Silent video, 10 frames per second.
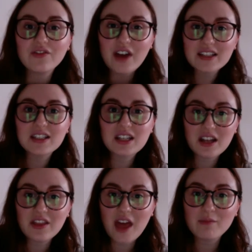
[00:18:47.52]
I've invested
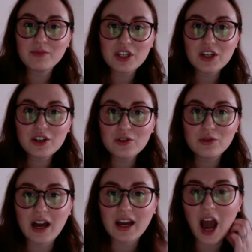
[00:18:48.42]
in them too.
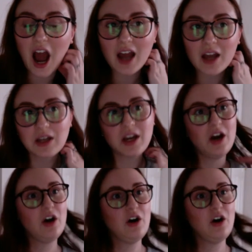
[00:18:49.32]
Like I
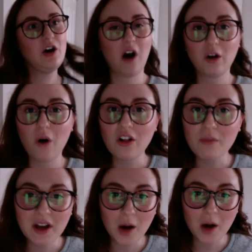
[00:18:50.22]
follow all my
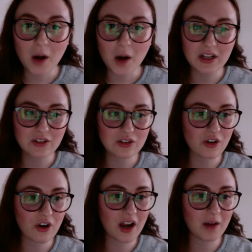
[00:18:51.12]
couples on
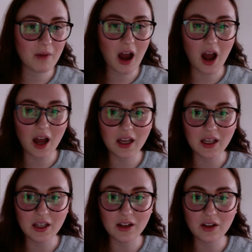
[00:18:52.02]
Instagram.
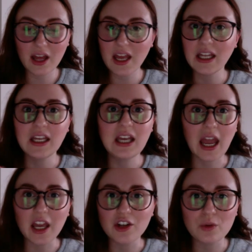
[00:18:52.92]
I
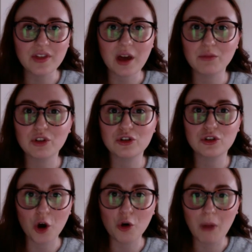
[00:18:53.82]
engage with them
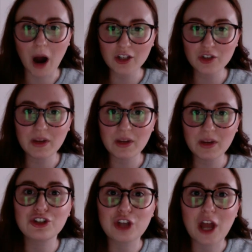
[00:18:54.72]
so much because
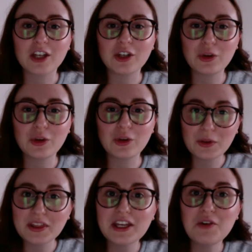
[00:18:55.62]
I
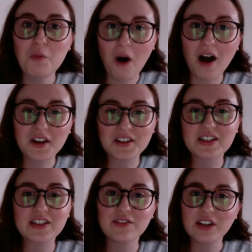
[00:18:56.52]
genuinely want us
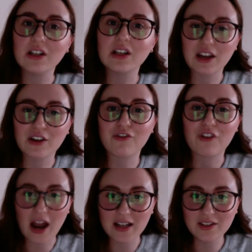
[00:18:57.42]
to feel like
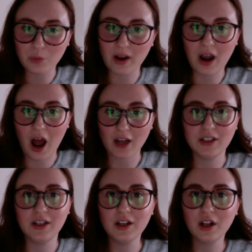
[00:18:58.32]
friends when
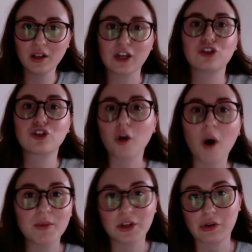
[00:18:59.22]
I like show
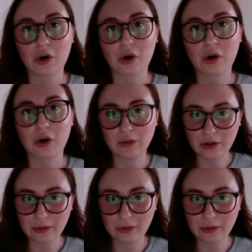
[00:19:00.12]
up to their hotel room.